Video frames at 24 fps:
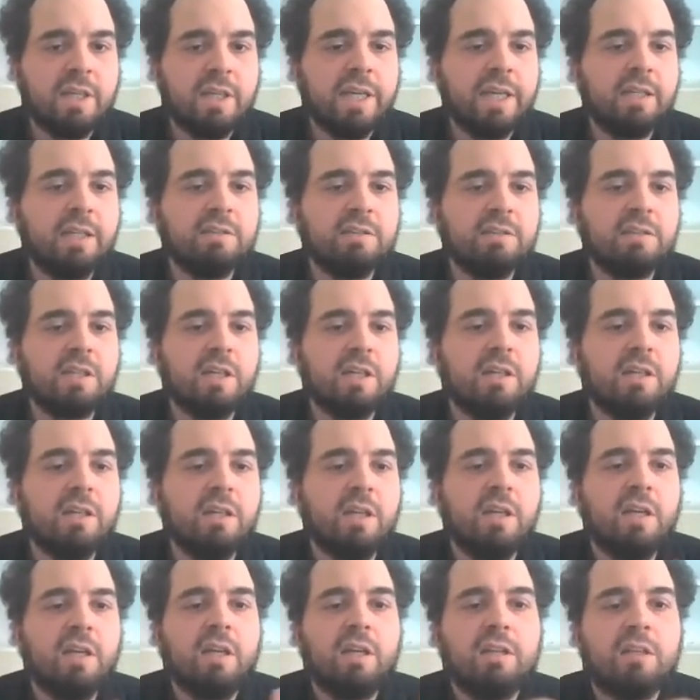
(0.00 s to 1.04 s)
And
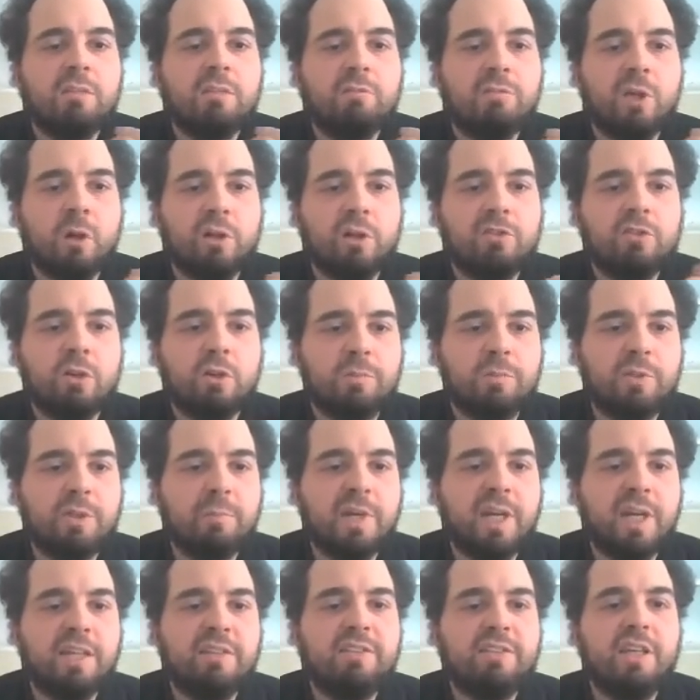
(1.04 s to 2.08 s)
we also
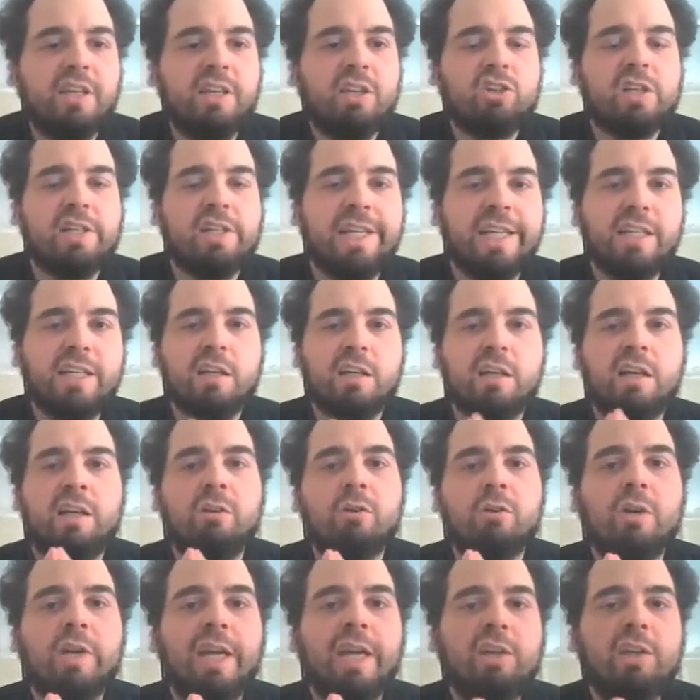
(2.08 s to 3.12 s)
optimize the initial data
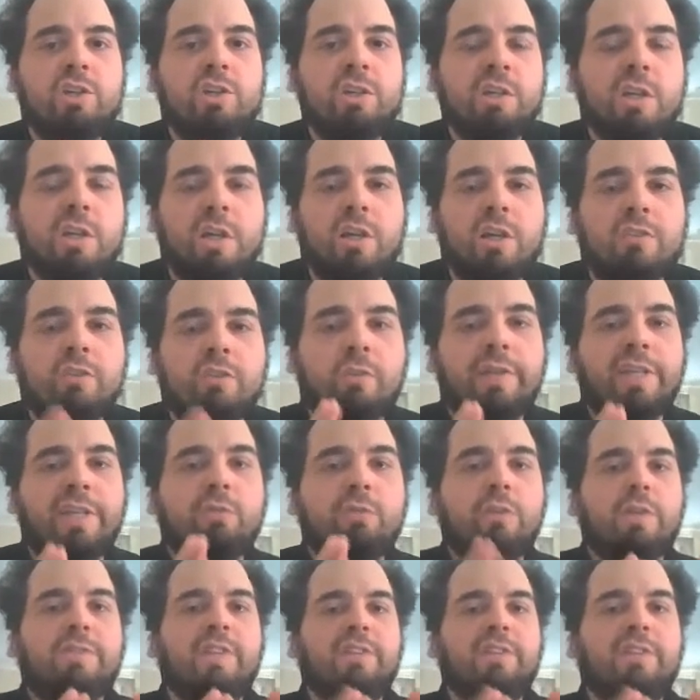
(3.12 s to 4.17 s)
allocation. So when
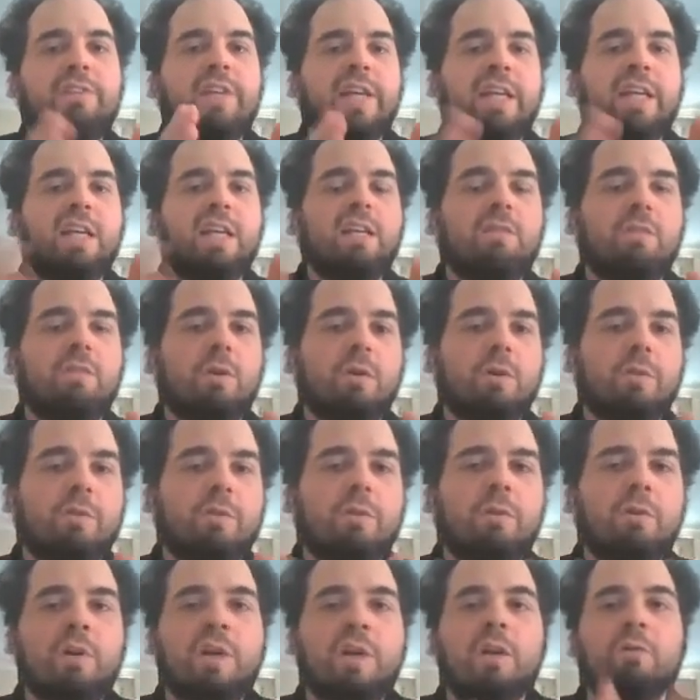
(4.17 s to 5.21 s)
you have the cyclic
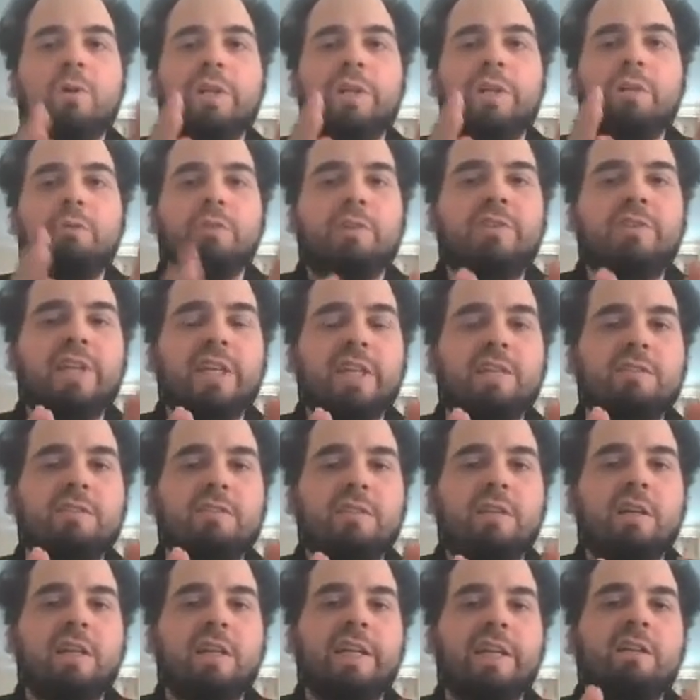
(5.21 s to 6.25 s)
workflow, what you could think
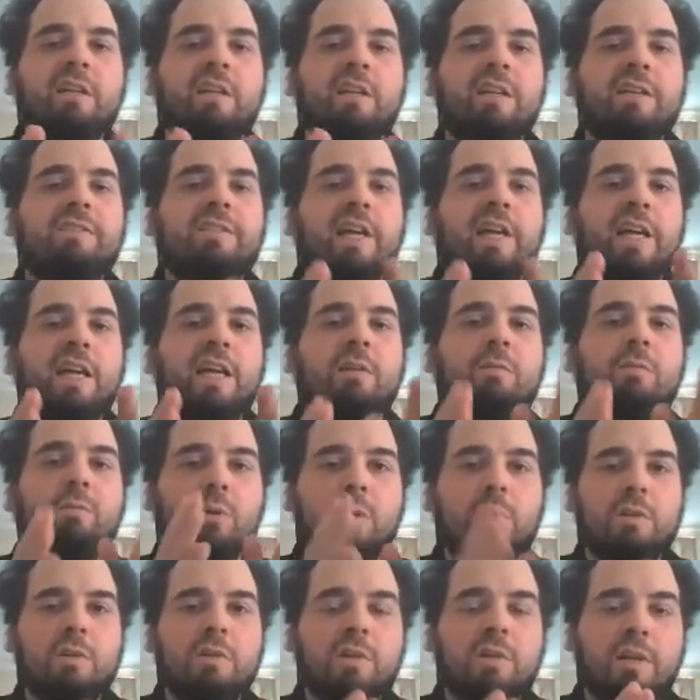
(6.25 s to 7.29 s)
is in cycle
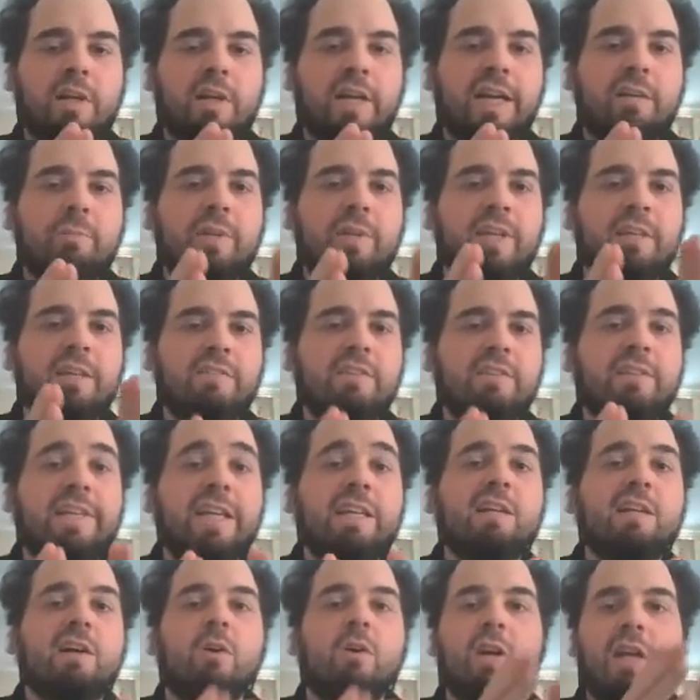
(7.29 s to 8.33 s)
1, I place the
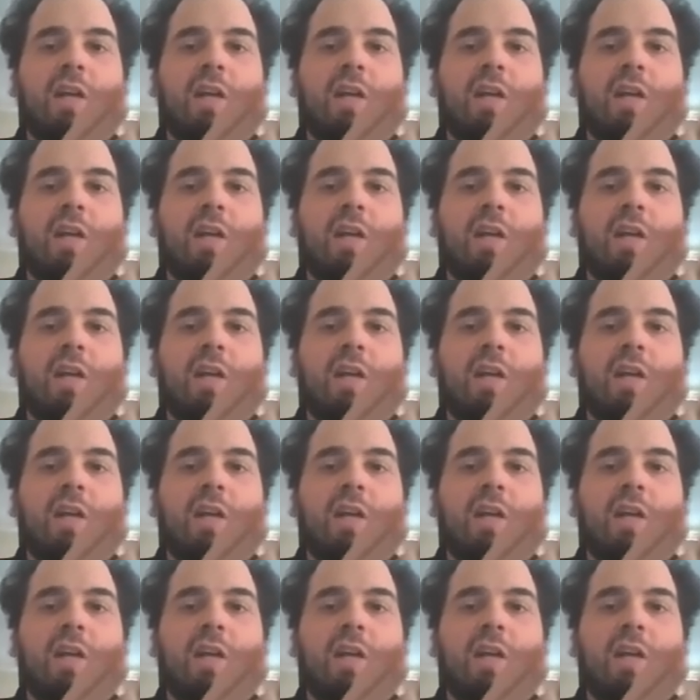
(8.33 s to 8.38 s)
data